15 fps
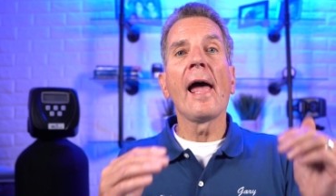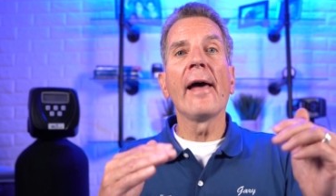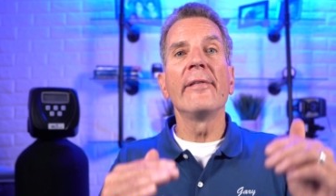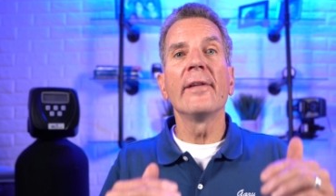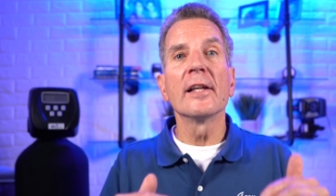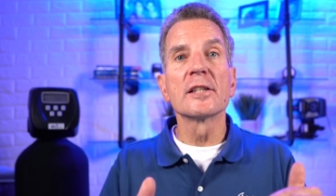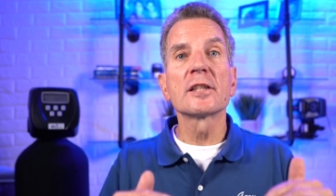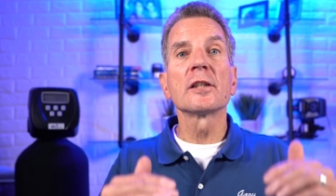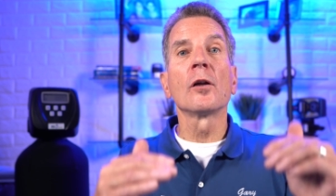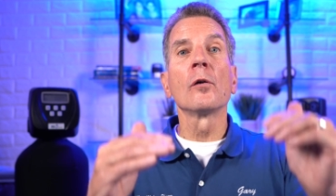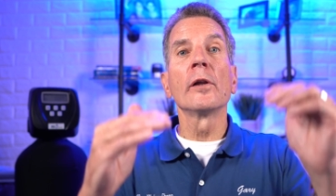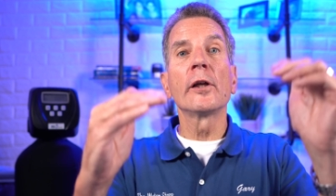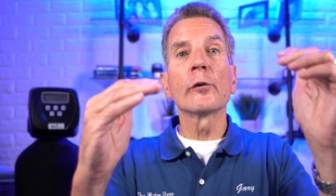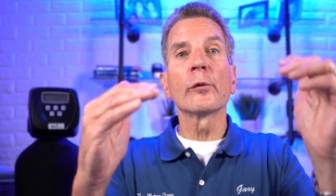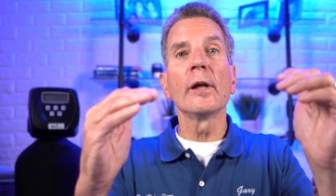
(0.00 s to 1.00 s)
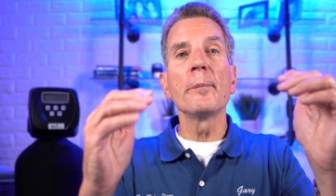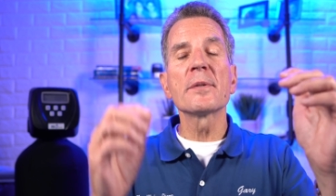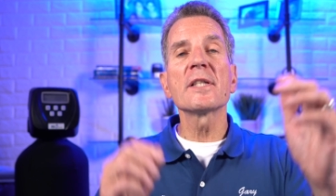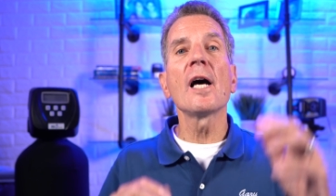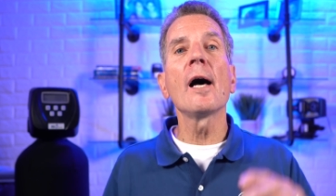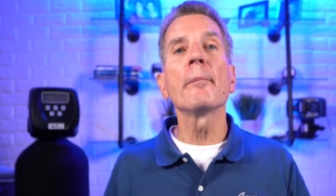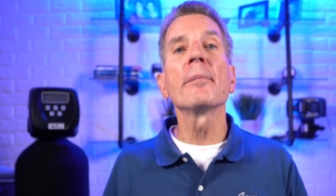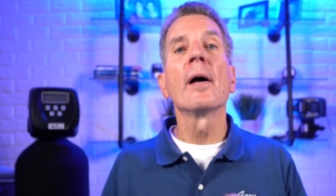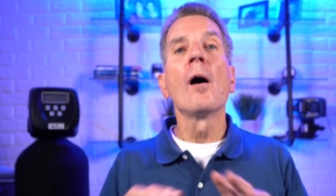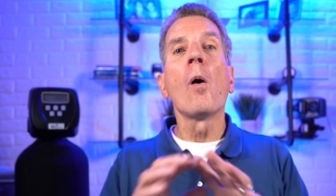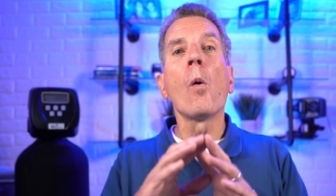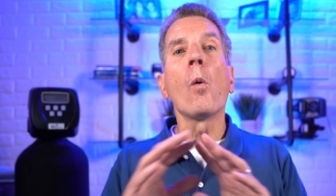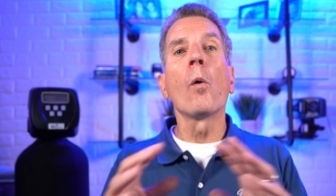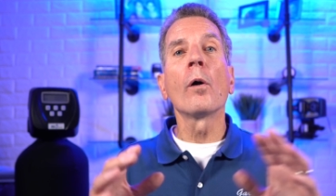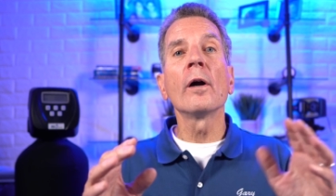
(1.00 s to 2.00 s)
and then slowly creeps up,
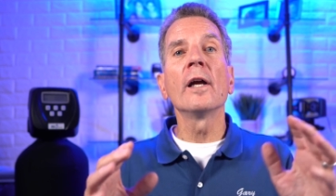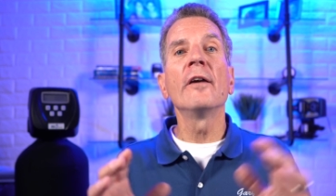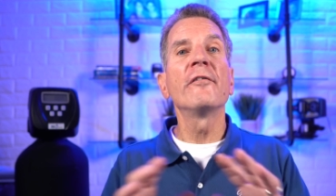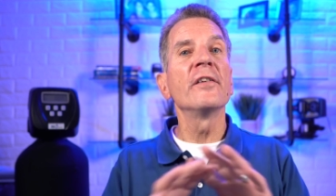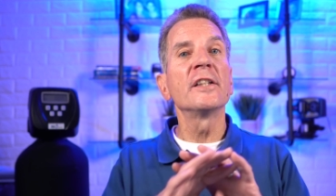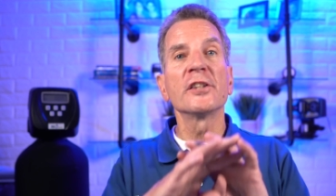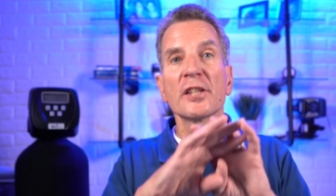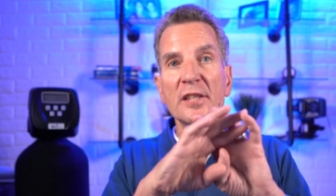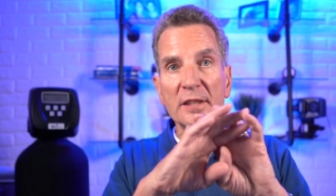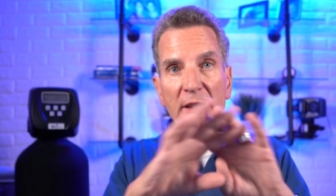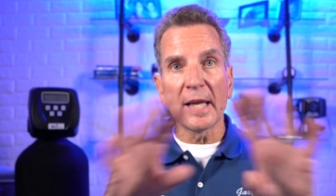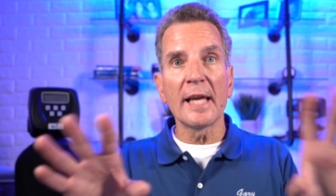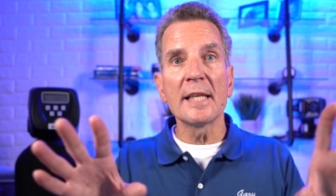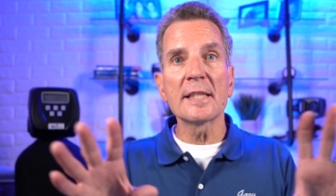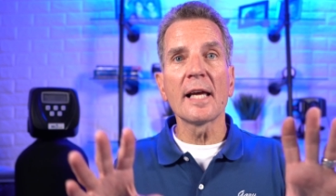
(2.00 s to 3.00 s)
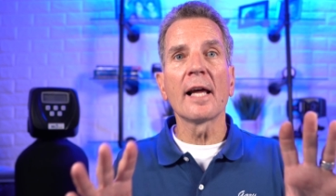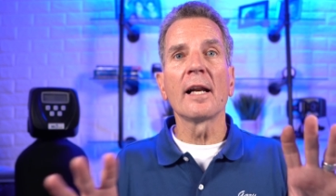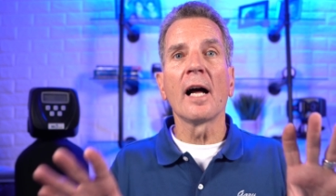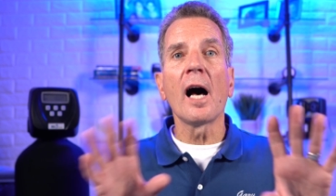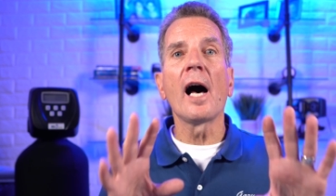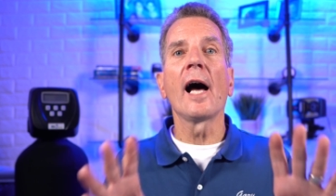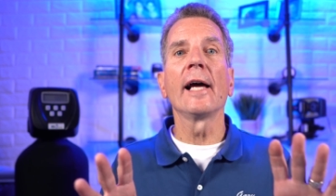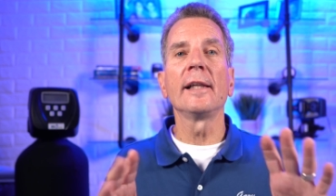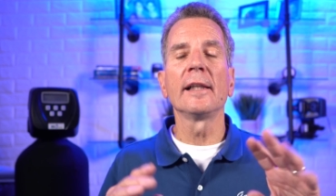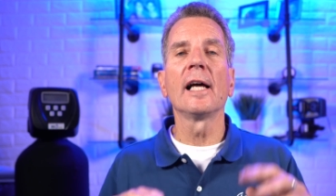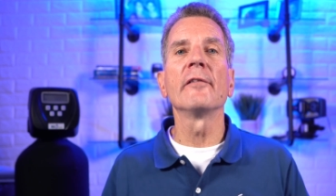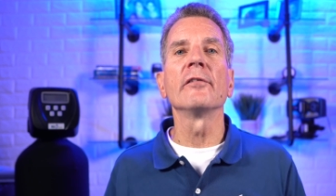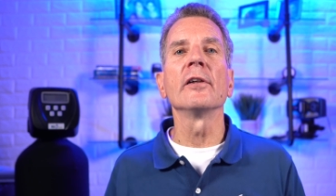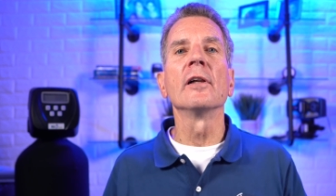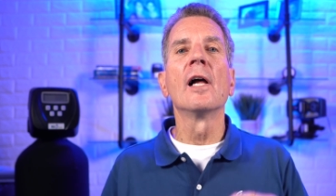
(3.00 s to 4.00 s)
or if it just stays at a high
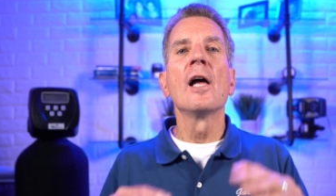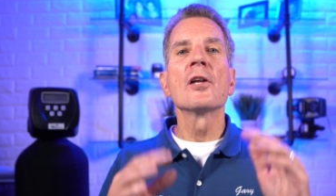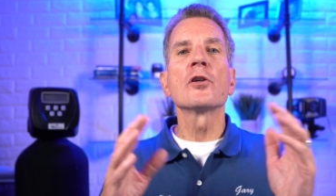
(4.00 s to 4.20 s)
level.